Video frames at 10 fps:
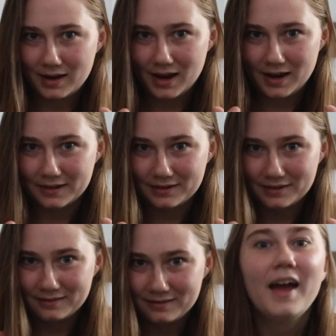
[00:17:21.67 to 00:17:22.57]
8.
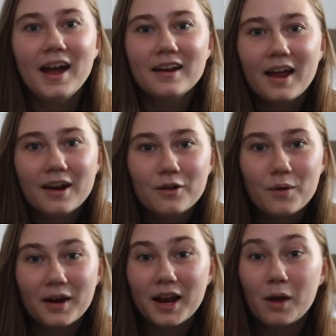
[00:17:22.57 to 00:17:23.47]
That
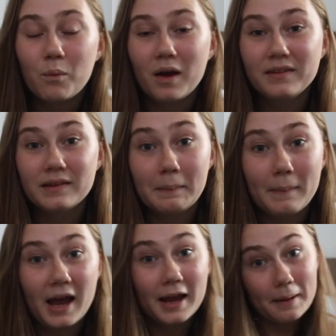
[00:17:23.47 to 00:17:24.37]
category was
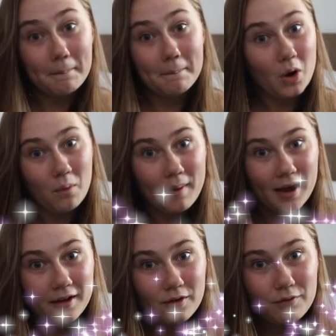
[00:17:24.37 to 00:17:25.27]
my
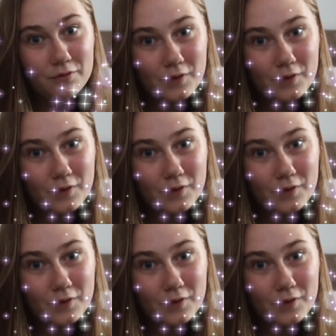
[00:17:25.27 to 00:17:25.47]
mobile